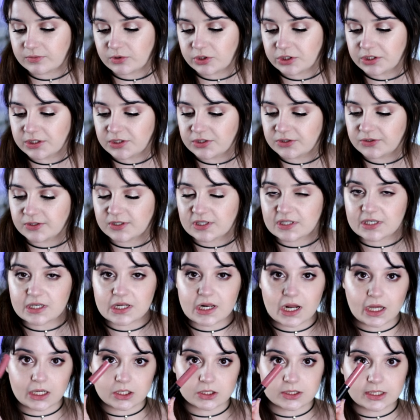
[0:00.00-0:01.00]
I'm going to use the
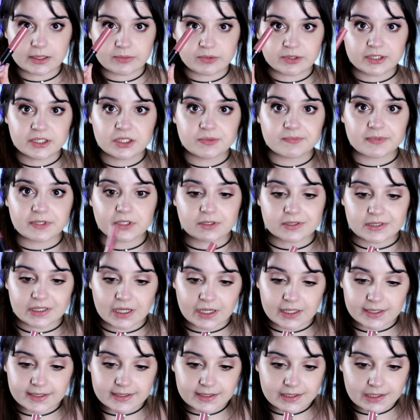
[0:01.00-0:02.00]
Laguna Beach because
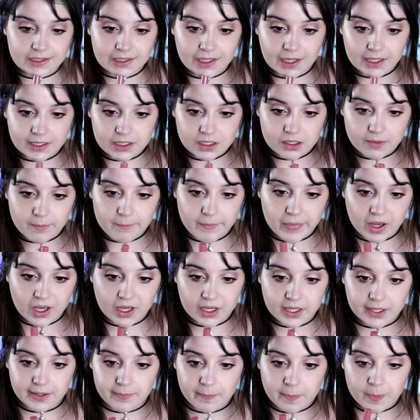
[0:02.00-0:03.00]
I like
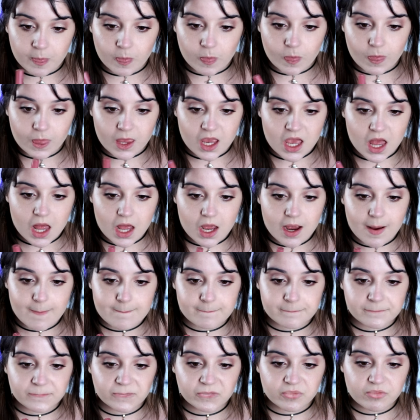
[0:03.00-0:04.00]
my
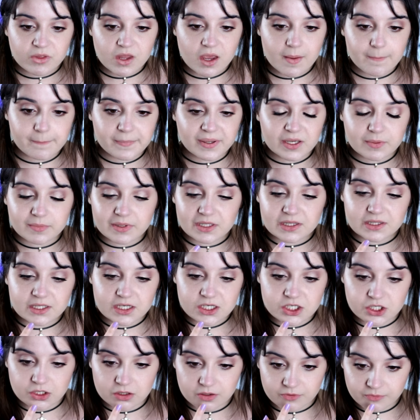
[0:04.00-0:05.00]

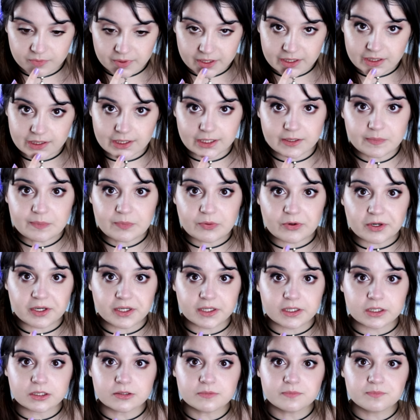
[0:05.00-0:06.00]
pigmentation of my lip right
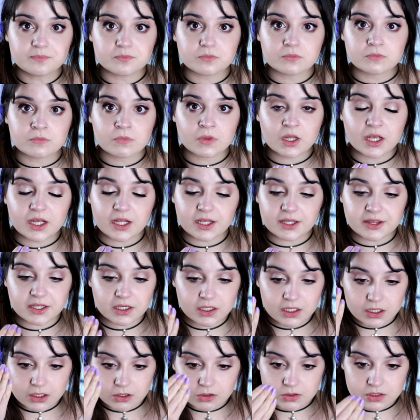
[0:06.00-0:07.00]
now. I
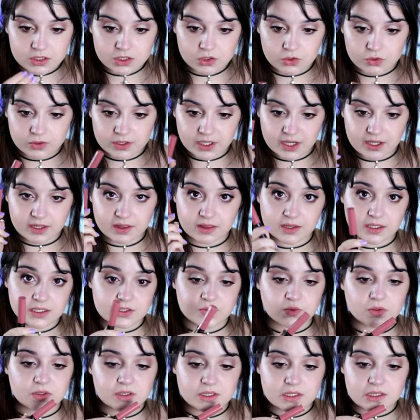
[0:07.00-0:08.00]
think it looks good, and
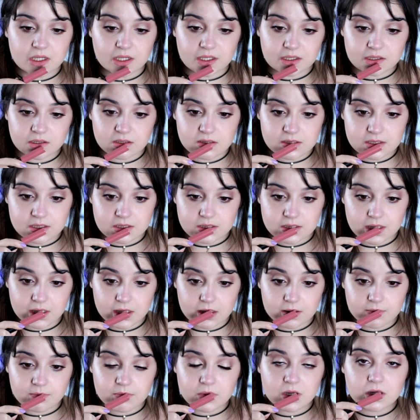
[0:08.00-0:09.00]
this one is like the
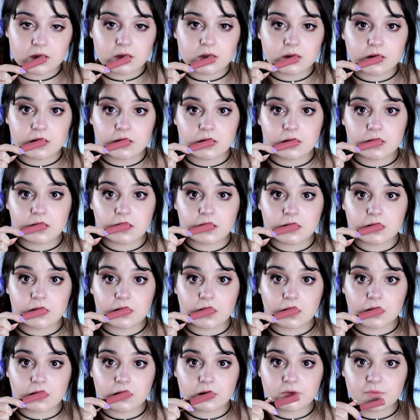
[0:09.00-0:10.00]
same
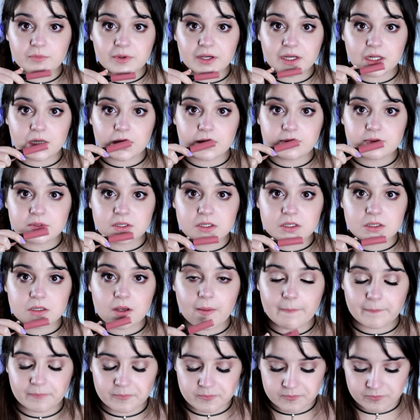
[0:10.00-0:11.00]
color of my lips.
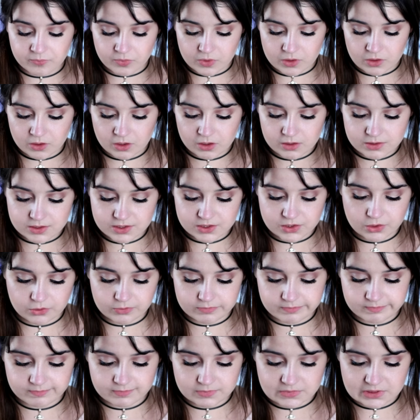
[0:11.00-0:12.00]
So
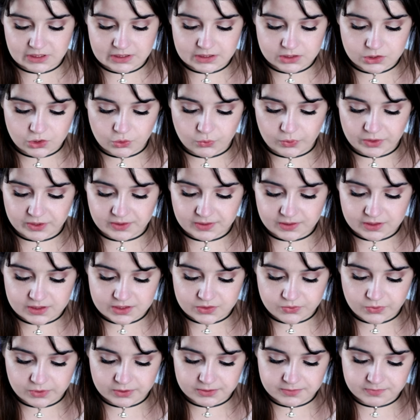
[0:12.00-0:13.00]
let's go with
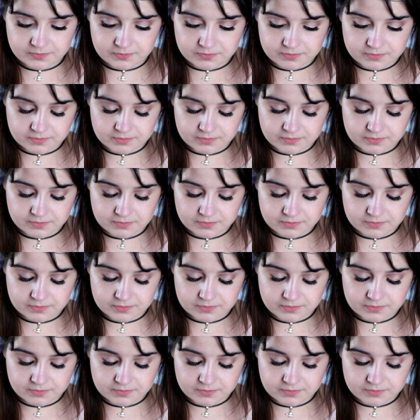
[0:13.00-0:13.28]
this one.